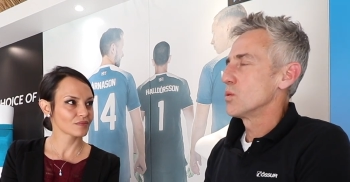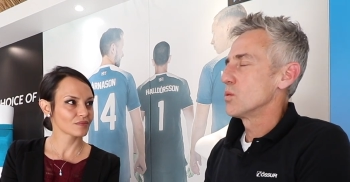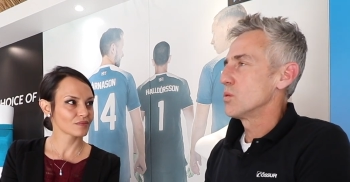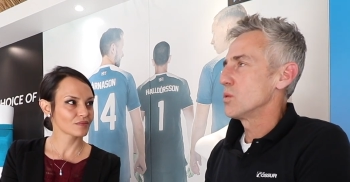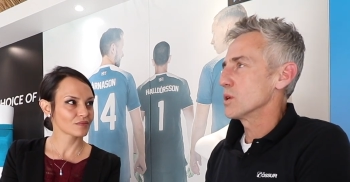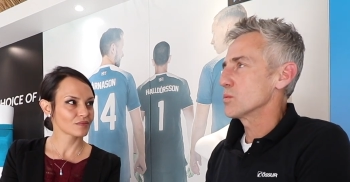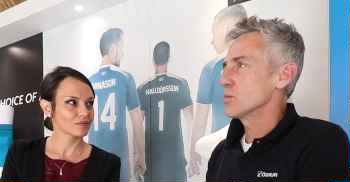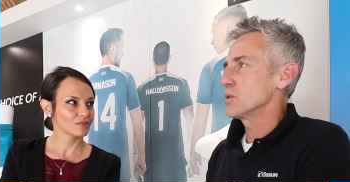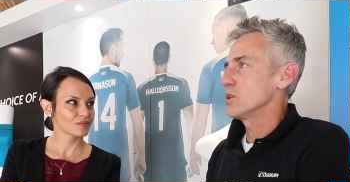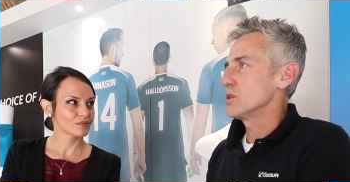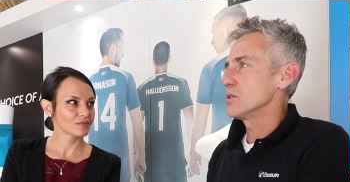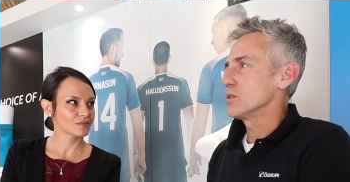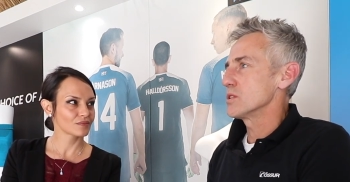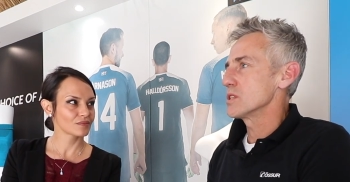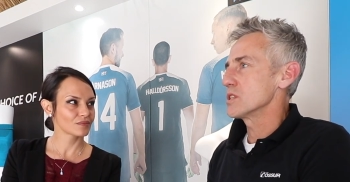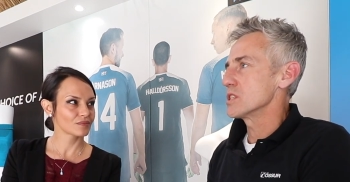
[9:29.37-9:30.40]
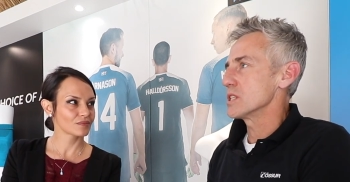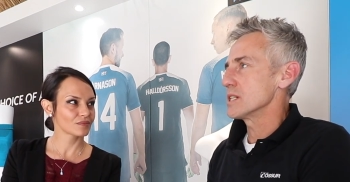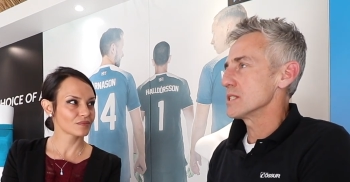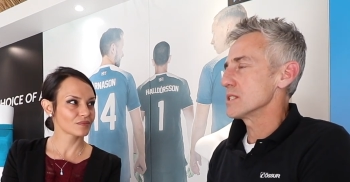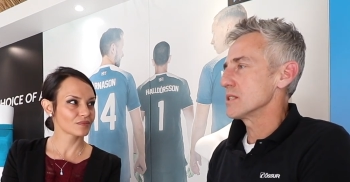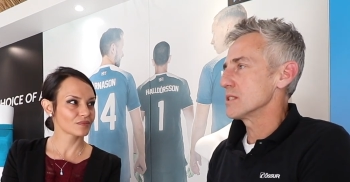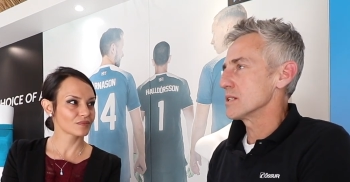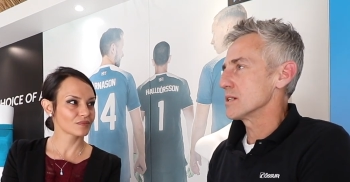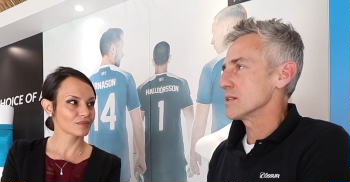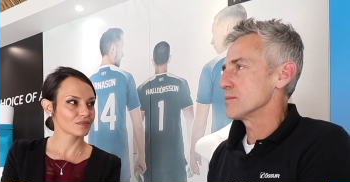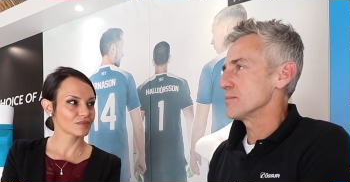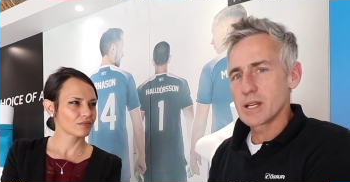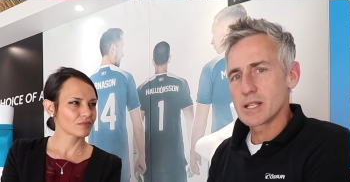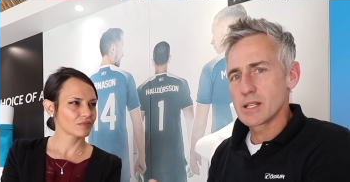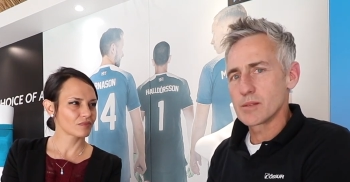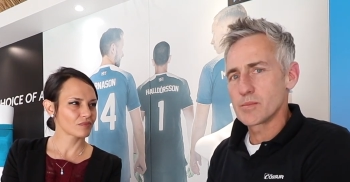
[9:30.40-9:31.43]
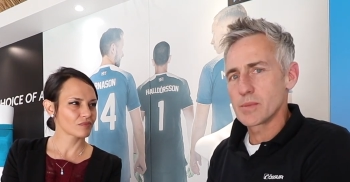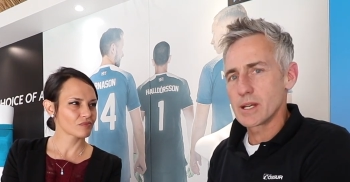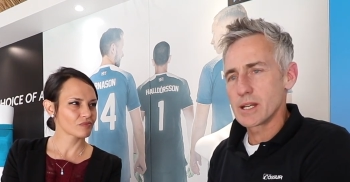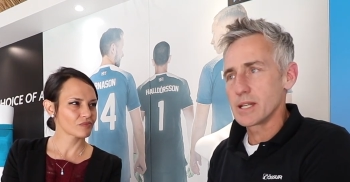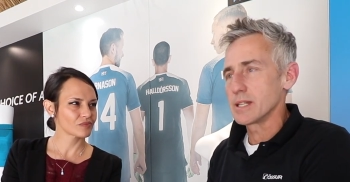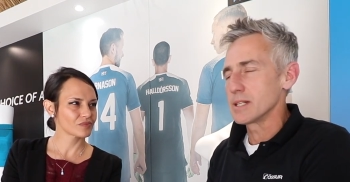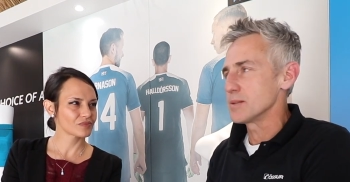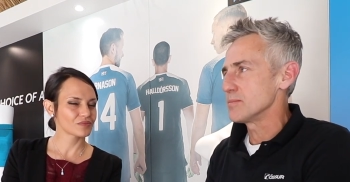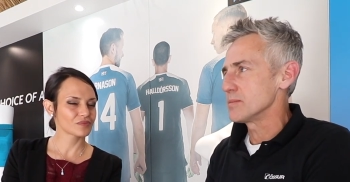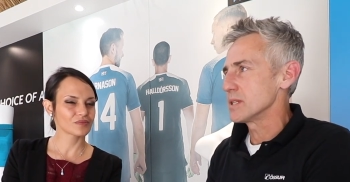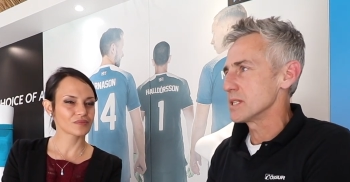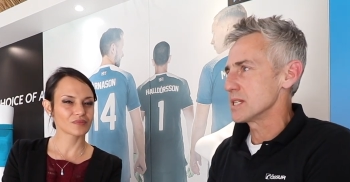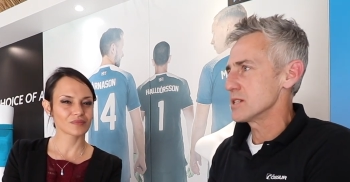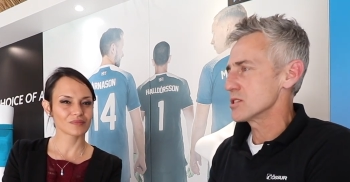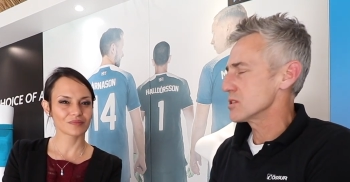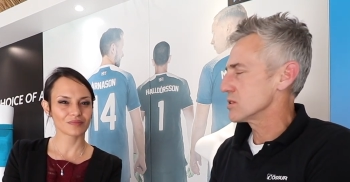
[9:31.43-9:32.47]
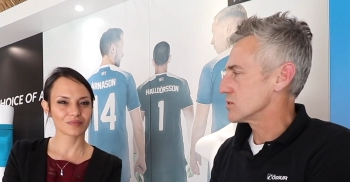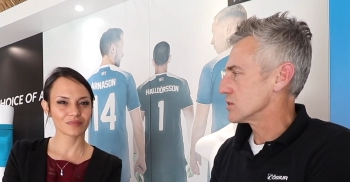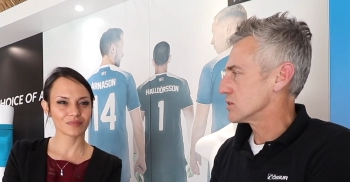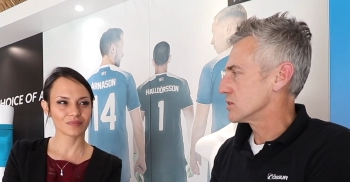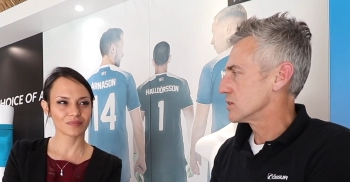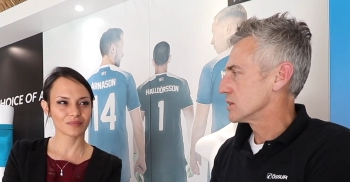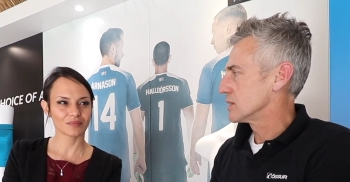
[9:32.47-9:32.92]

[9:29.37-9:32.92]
Speaker 1: What would you suggest um, they pay um, attention to?